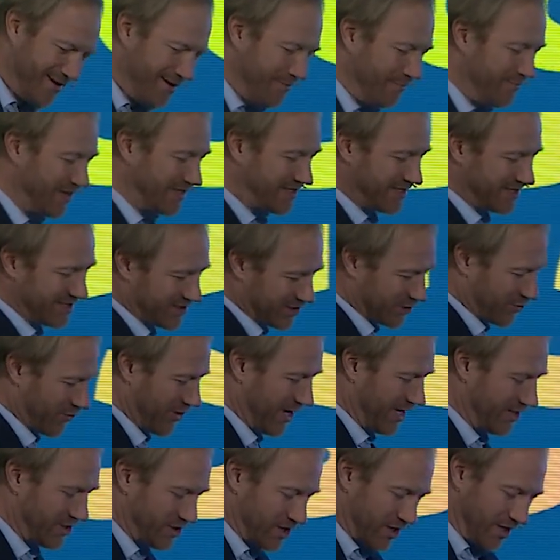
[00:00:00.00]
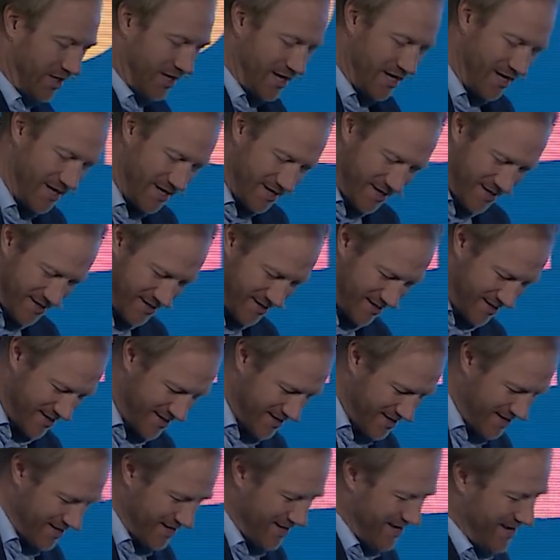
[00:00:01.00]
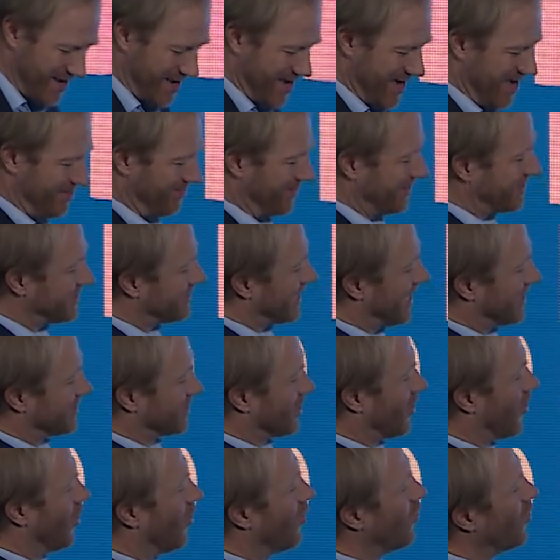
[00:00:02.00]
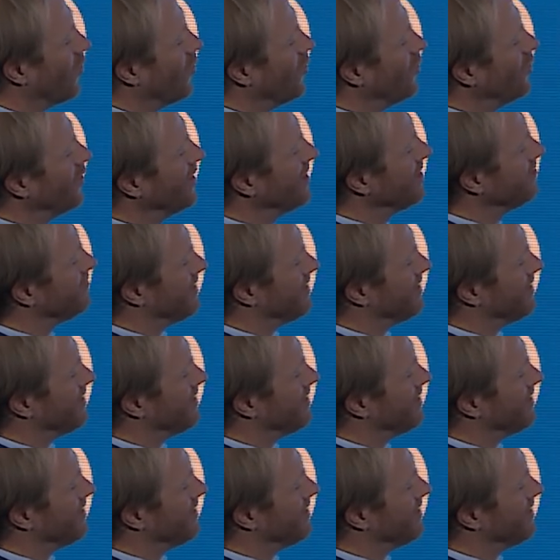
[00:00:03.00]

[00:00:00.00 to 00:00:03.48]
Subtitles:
Business Creation. And this has only